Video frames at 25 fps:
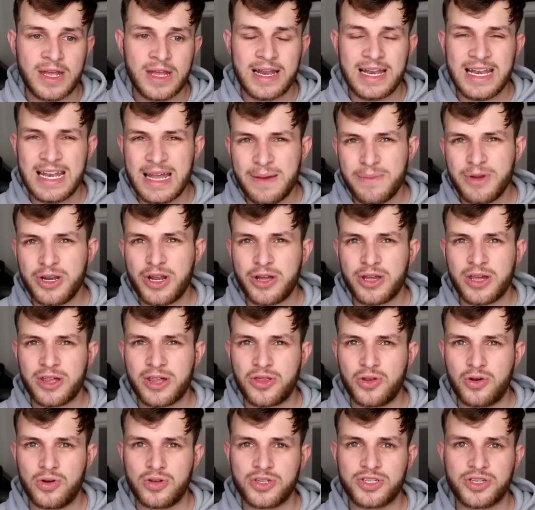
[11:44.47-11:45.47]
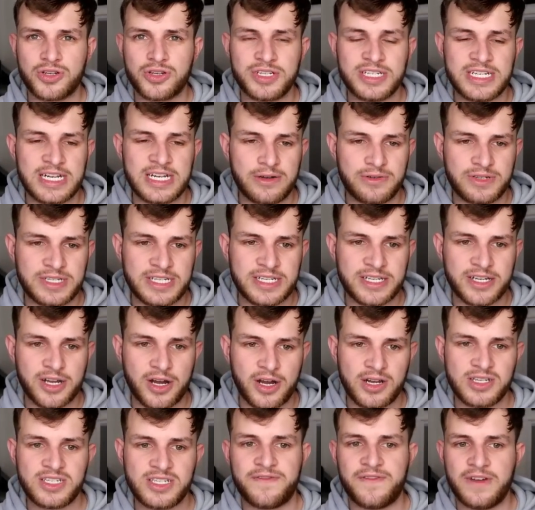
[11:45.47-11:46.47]
Let me know your thoughts on Chelsea,
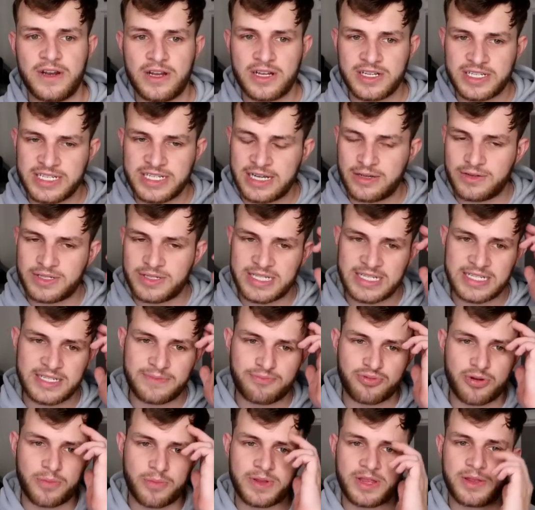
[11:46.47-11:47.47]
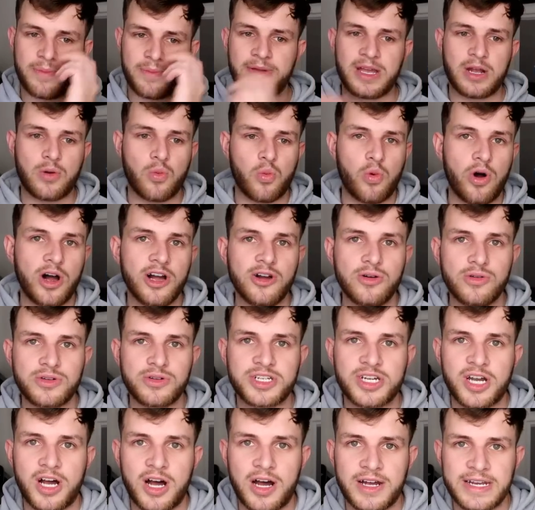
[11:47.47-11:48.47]
guys. I feel like Chelsea is probably the big
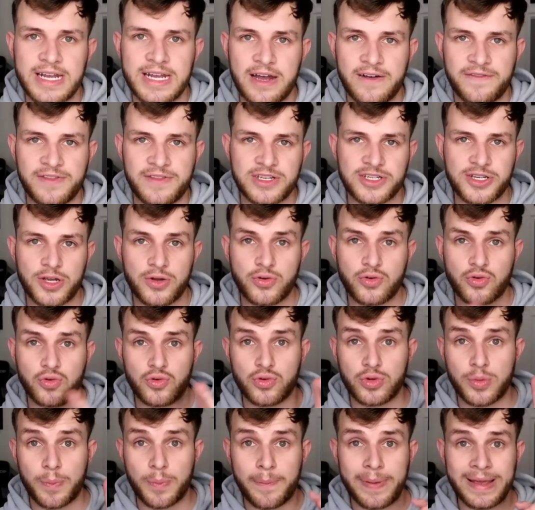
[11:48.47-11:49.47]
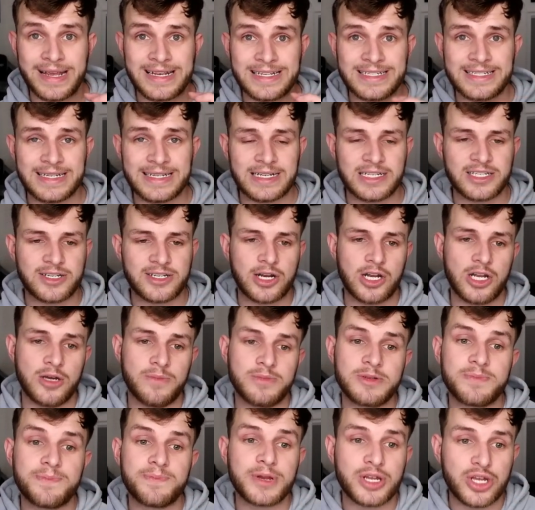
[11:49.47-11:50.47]
wild card out of the so-called Big 6
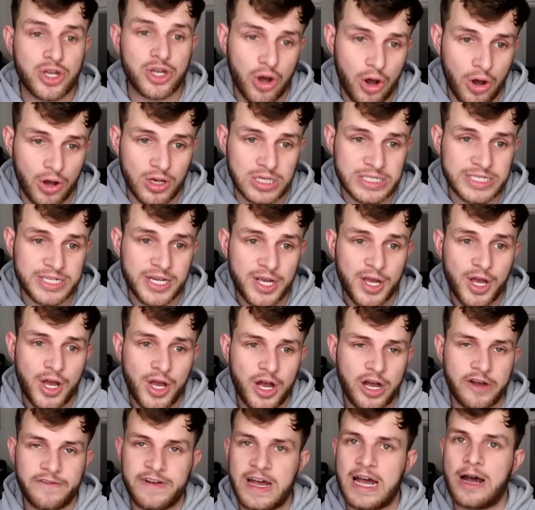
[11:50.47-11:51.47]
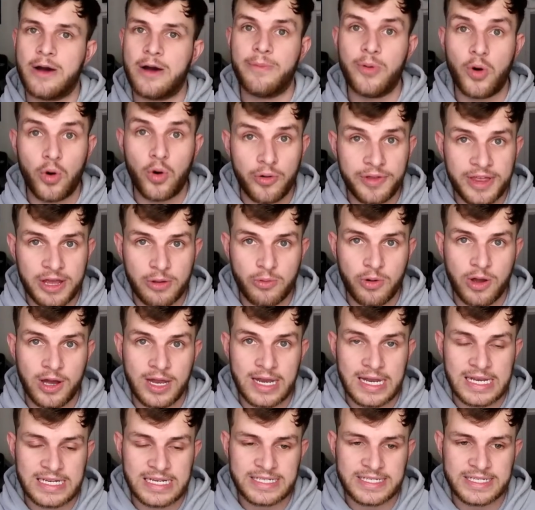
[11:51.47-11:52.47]
clubs because of how poor they were
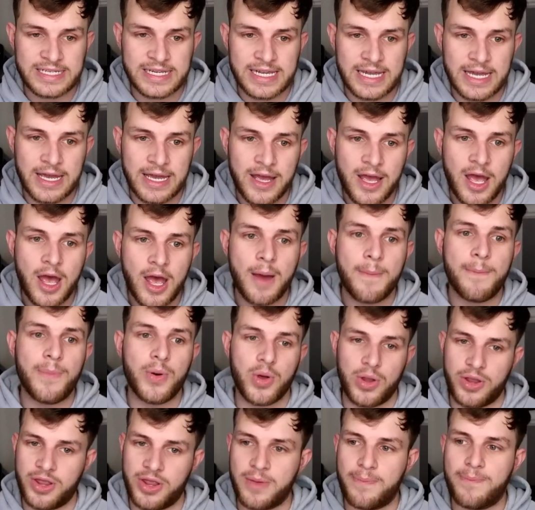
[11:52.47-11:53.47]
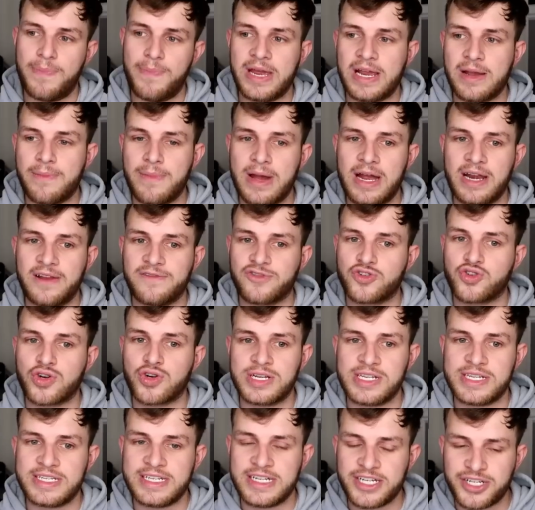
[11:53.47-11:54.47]
last year, but the big amount of
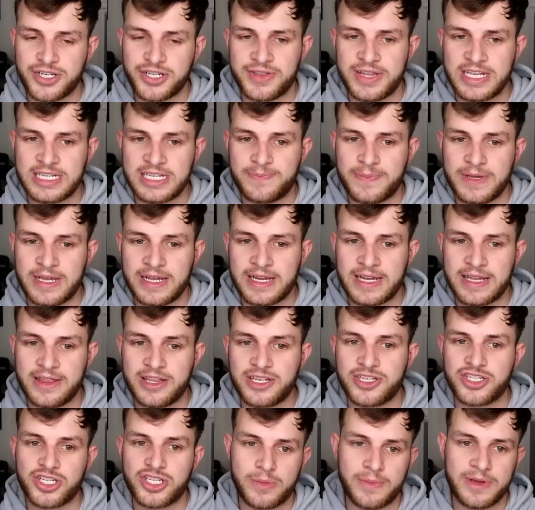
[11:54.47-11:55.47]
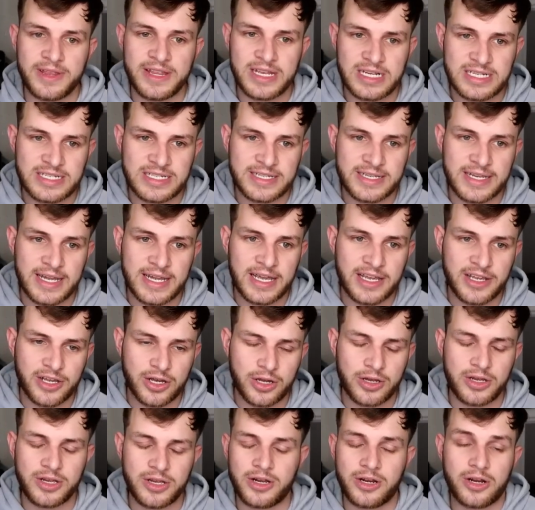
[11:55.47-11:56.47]
transition there's being in the summer this year.
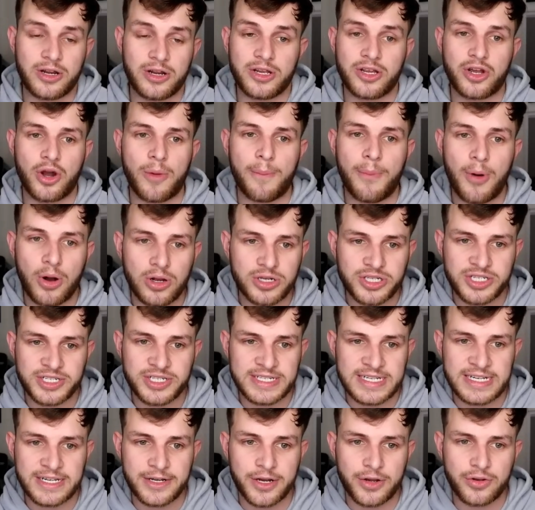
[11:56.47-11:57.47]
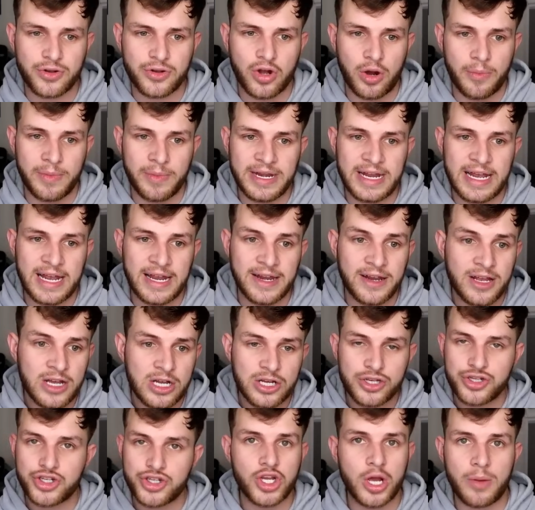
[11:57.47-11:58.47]
You got Pochettino coming in,
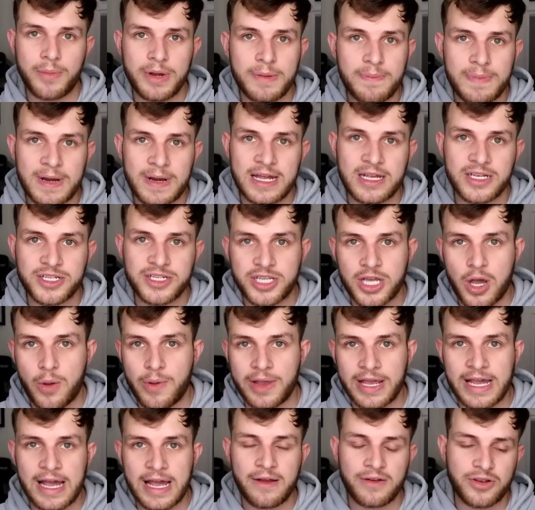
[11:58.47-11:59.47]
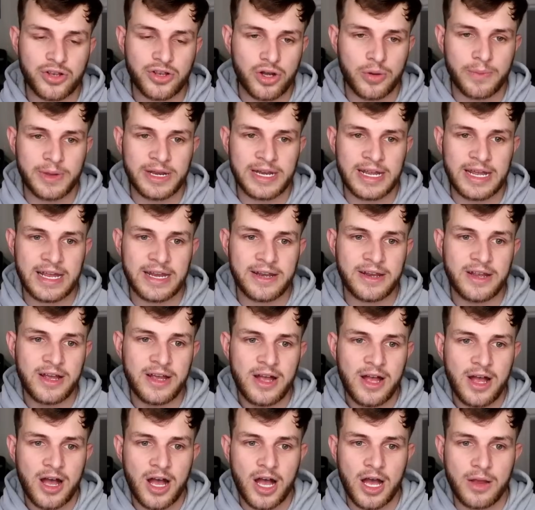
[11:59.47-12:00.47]
so many players going out and coming in.
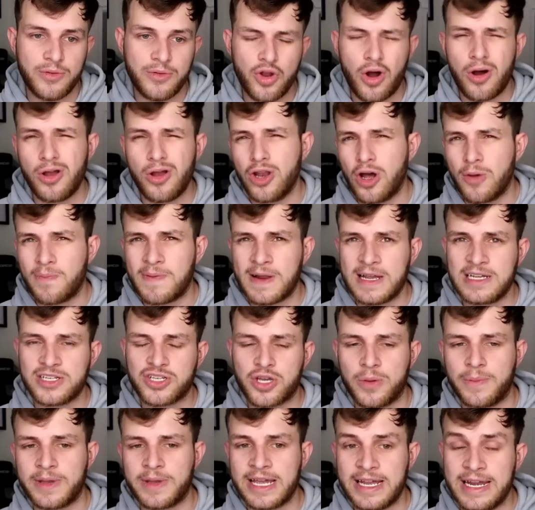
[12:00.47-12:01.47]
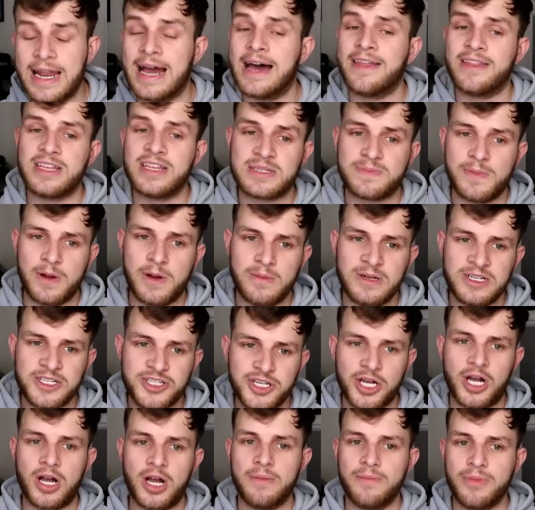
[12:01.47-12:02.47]
Not a lot of players coming in at this moment in
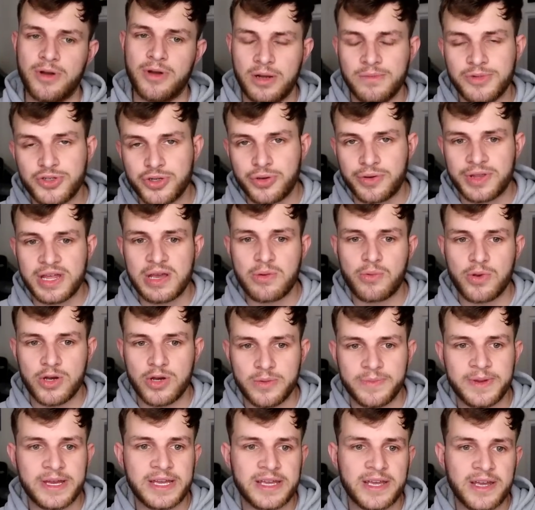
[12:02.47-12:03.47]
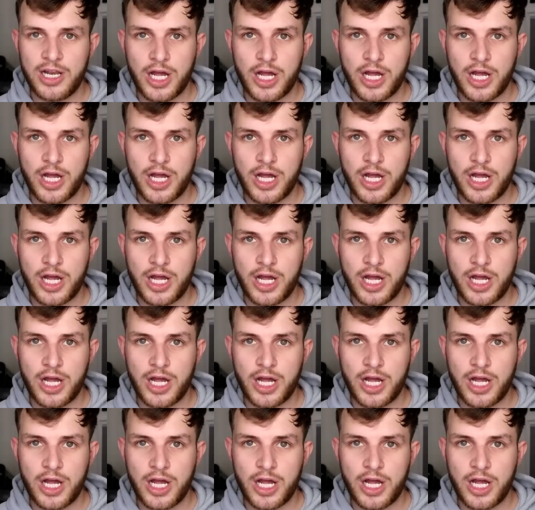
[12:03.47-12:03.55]
time, but I'm sure they will be.